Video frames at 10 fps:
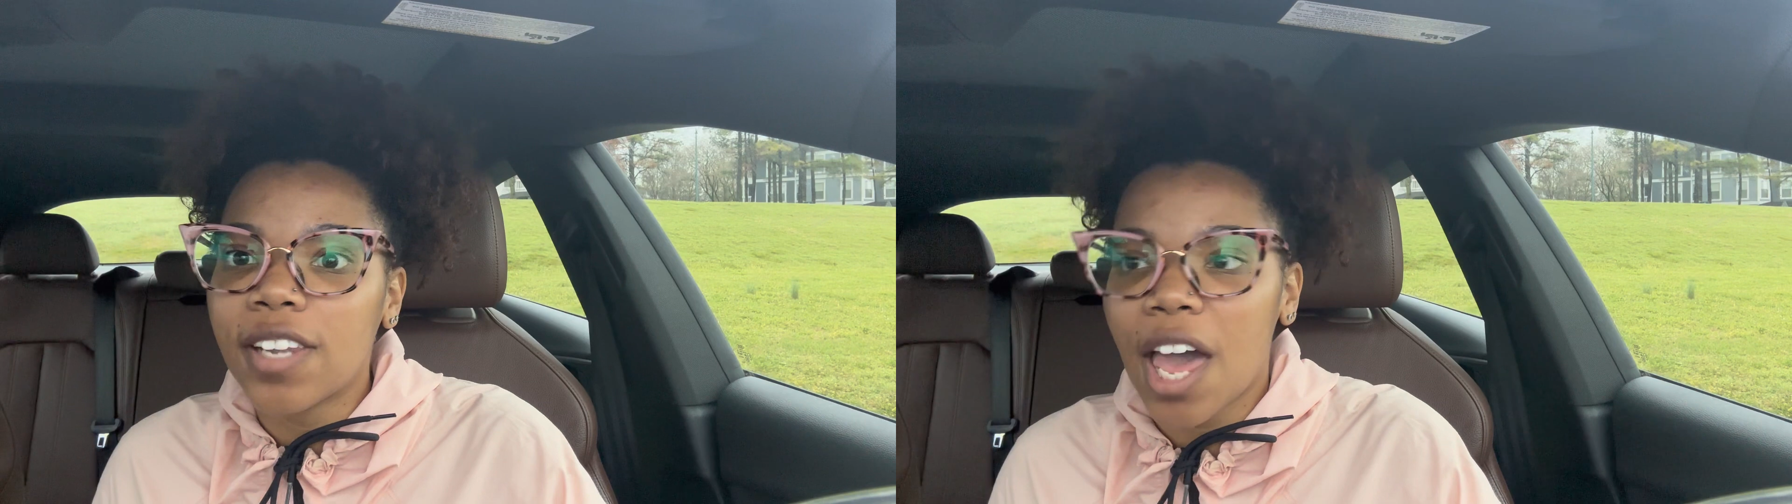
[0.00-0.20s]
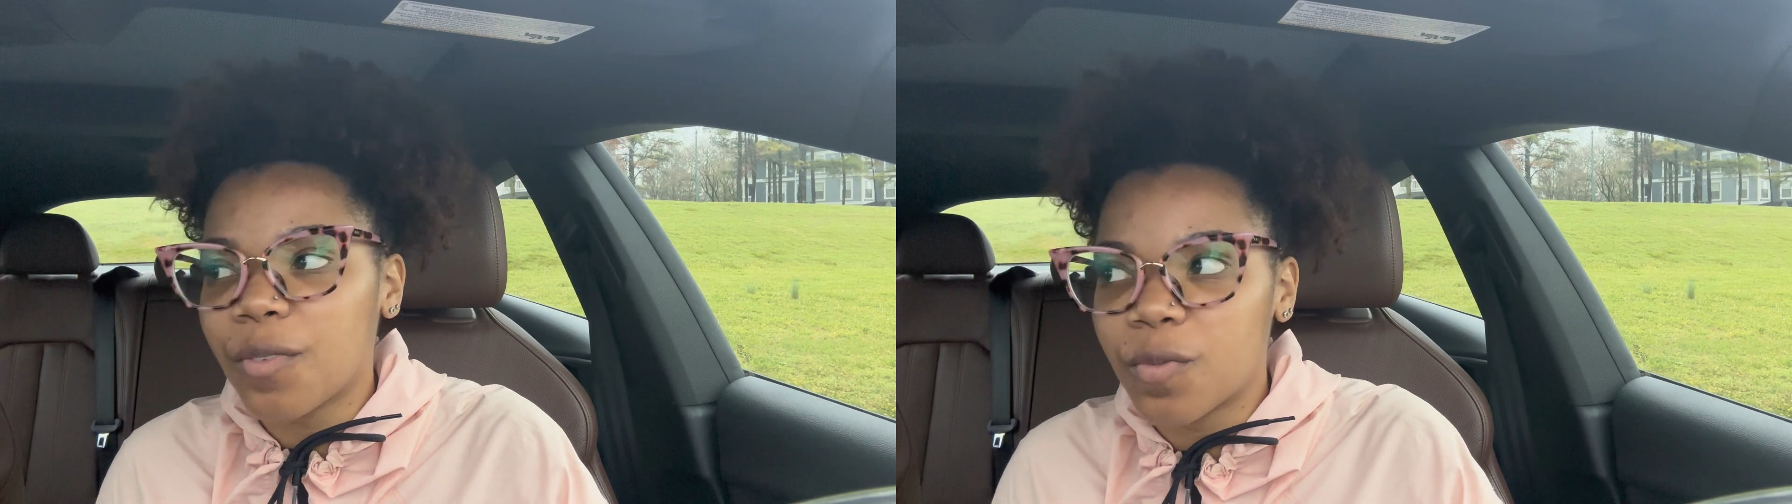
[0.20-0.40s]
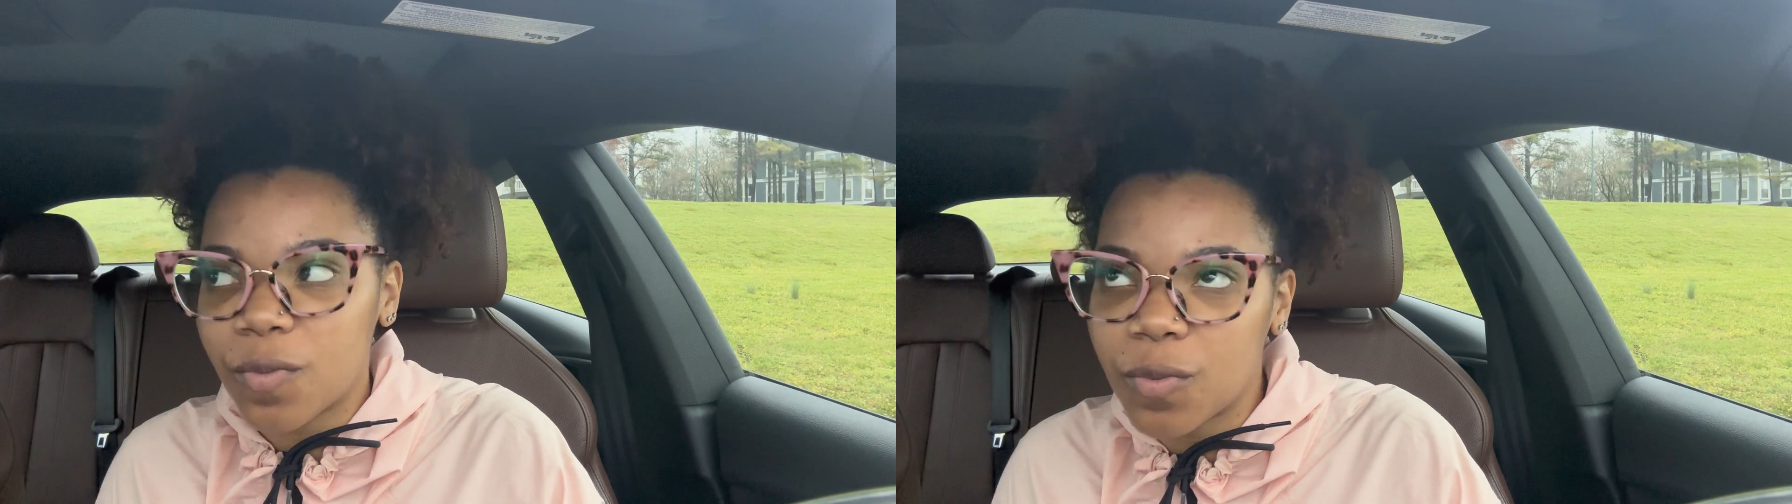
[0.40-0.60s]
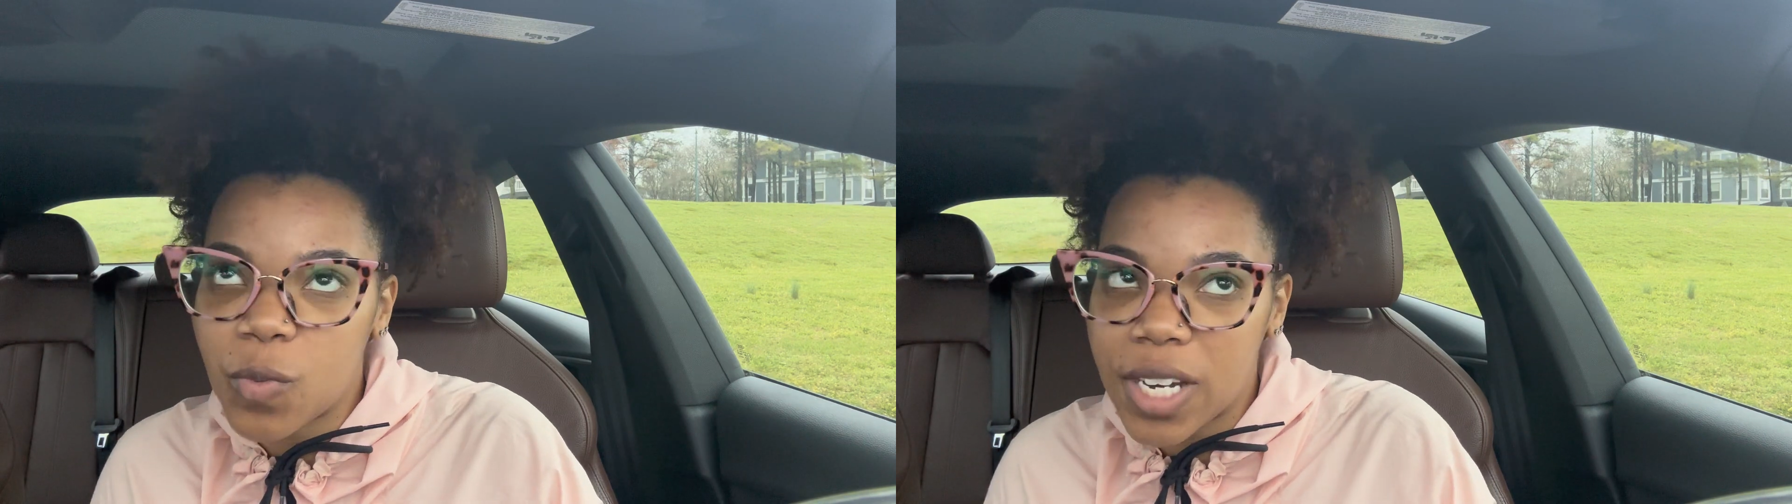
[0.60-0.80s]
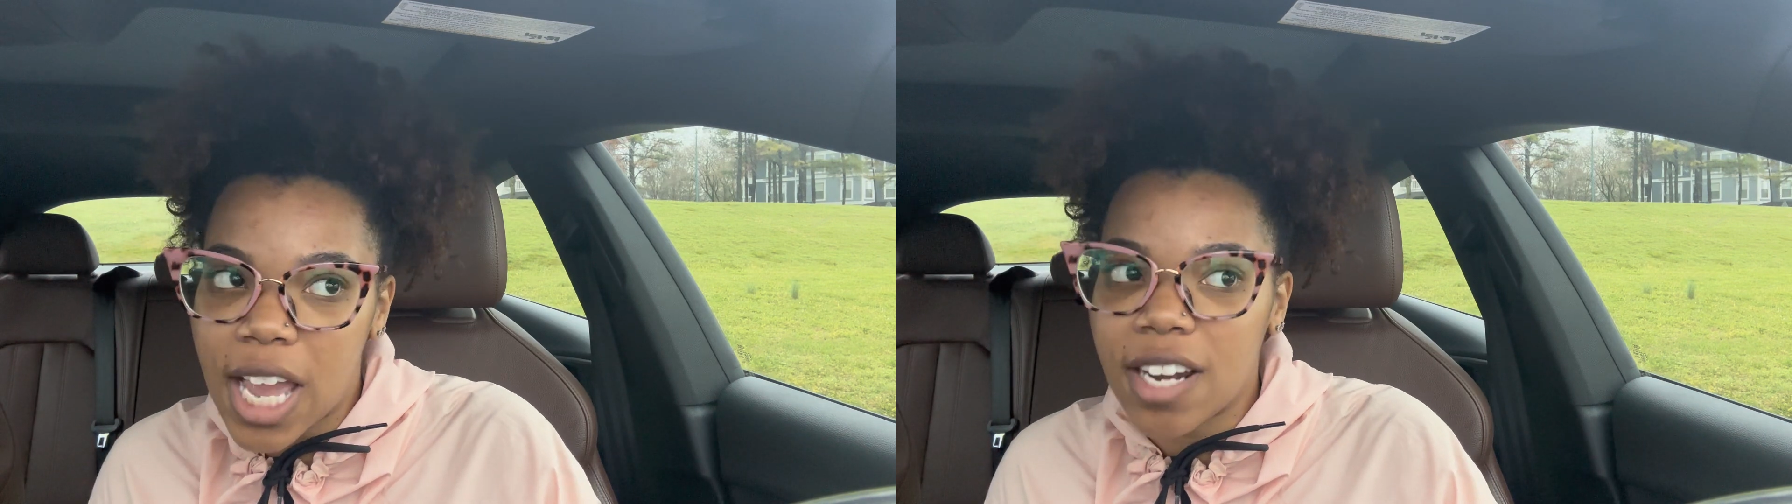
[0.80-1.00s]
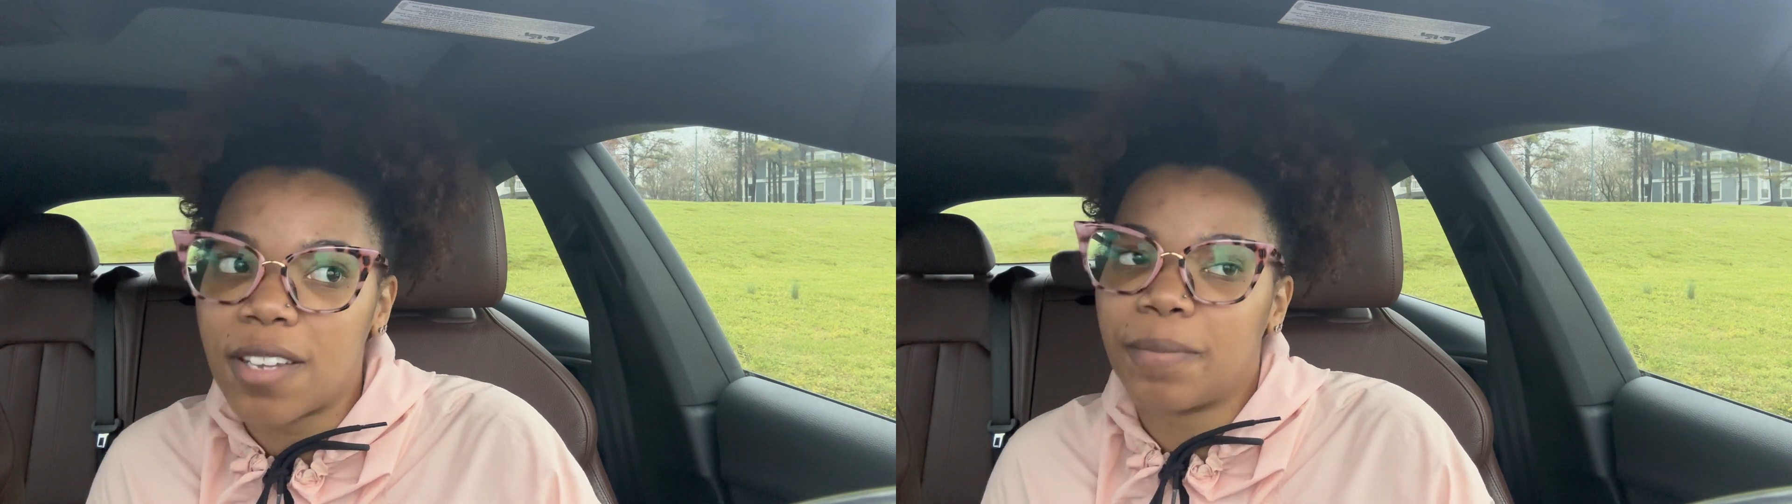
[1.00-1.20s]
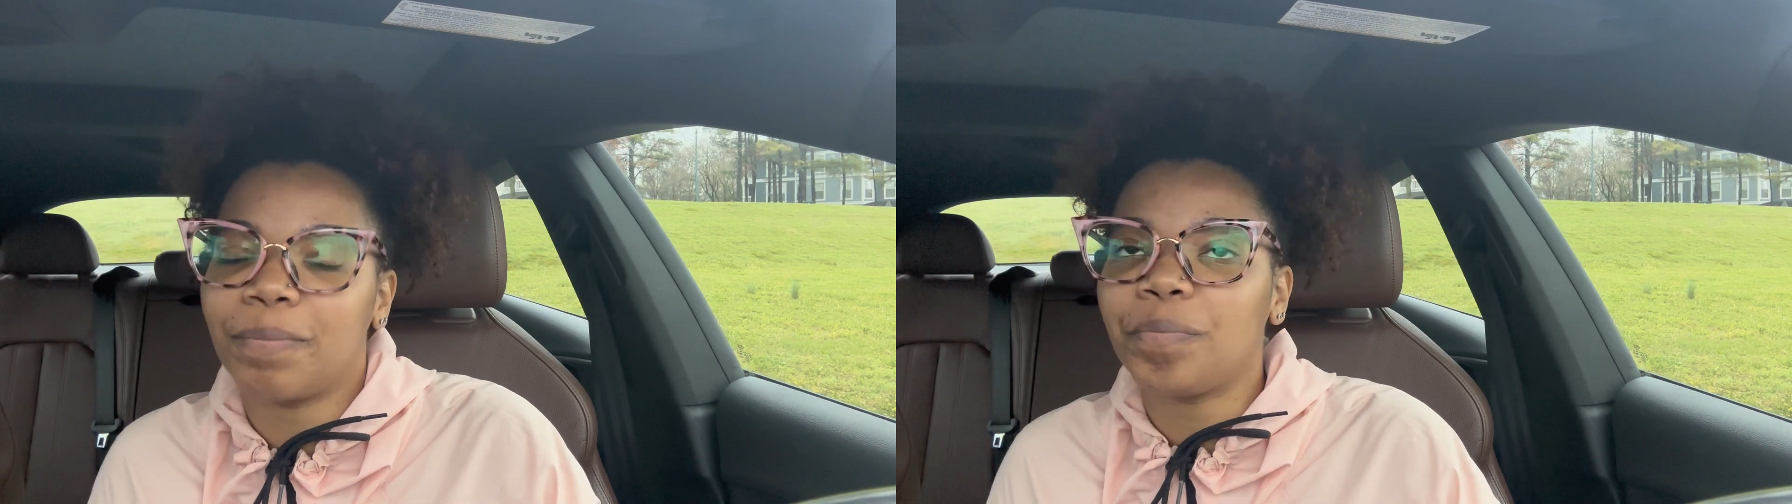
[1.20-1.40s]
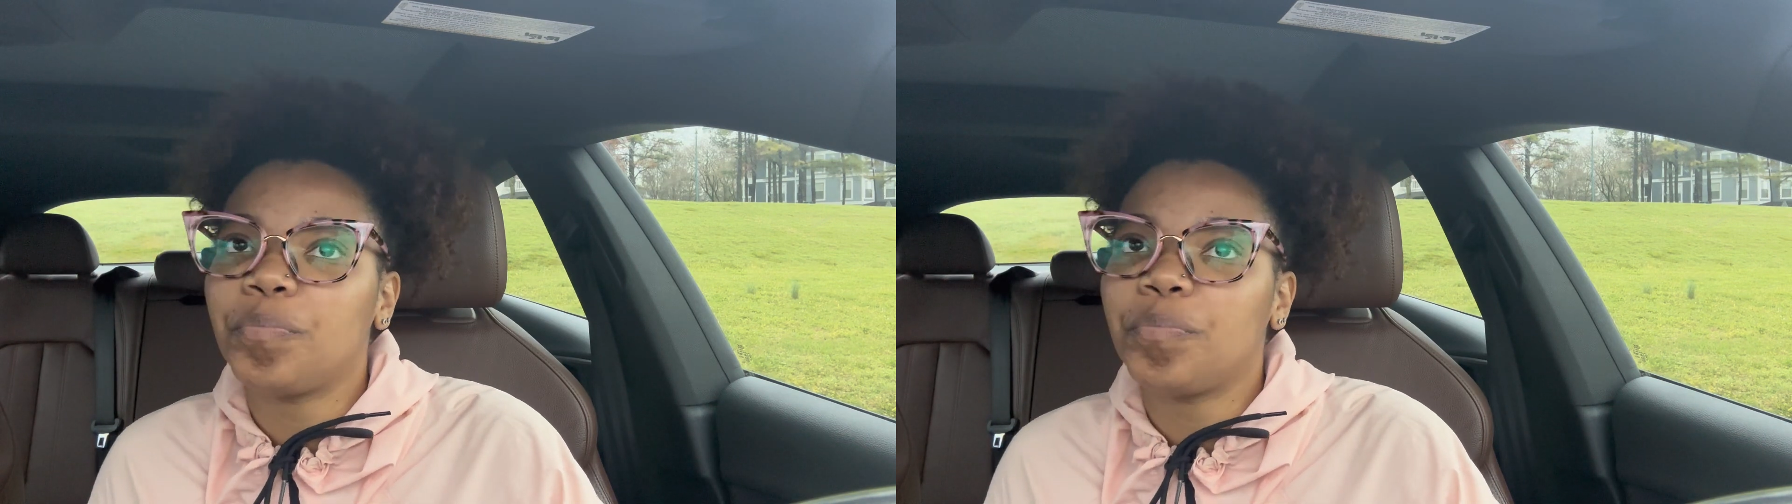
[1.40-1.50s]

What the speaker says: like with dating him.